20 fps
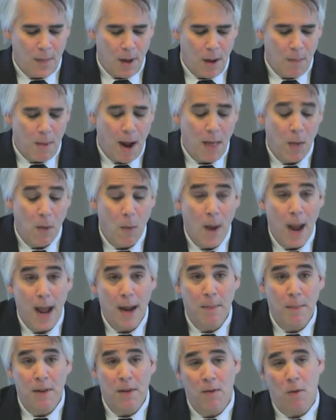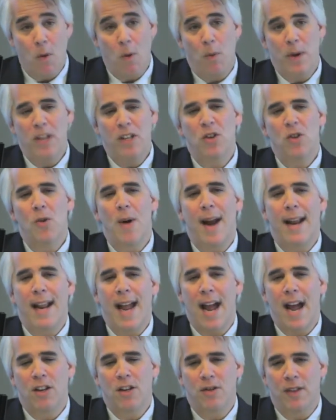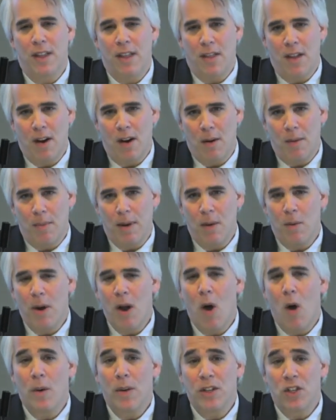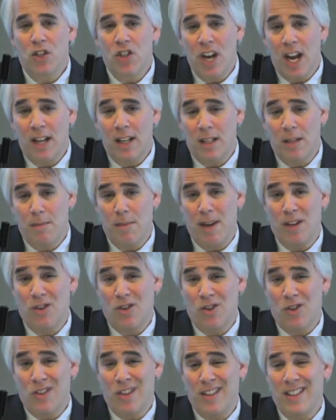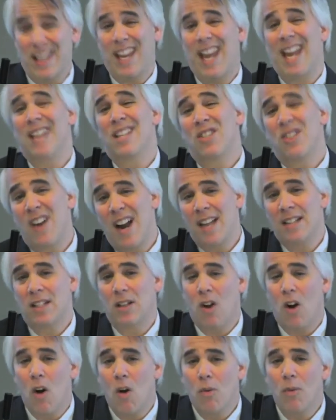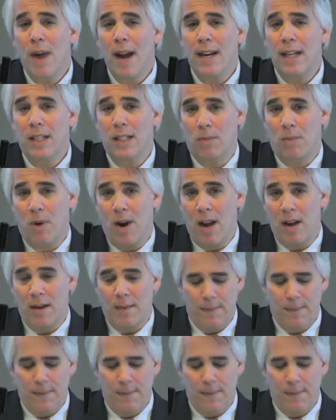By the way, before we do any adjuvant therapy, we always check to make sure that the cancer hasn't already spread.